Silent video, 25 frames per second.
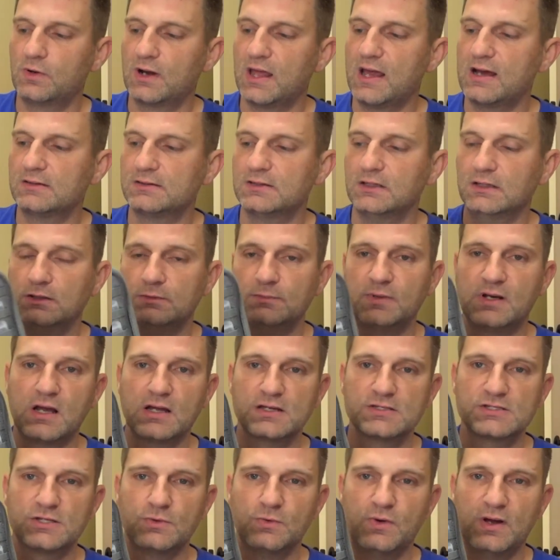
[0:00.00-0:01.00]
what I do
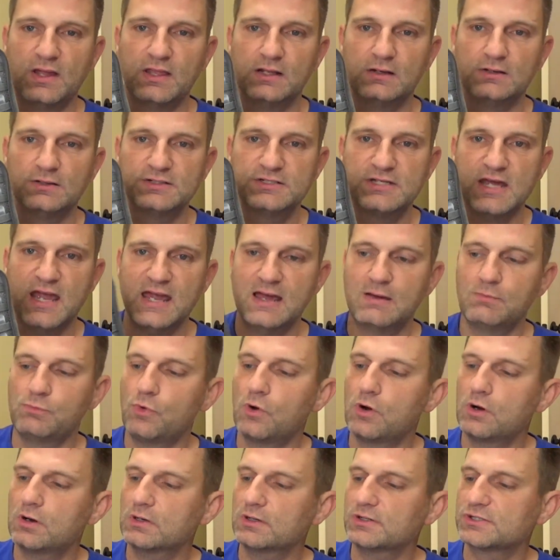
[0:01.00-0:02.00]
because of the way the little tab
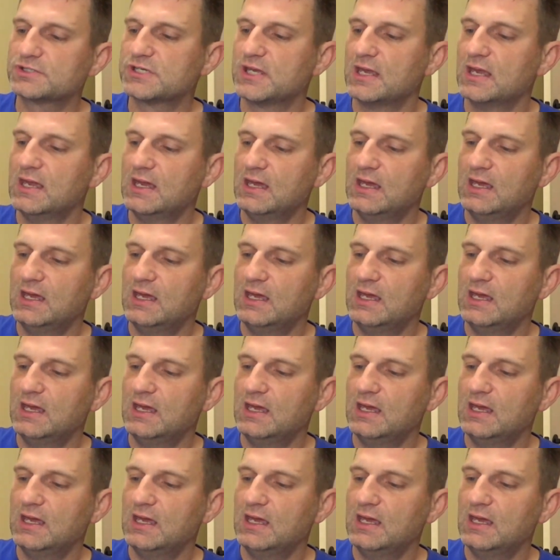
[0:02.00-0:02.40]
works,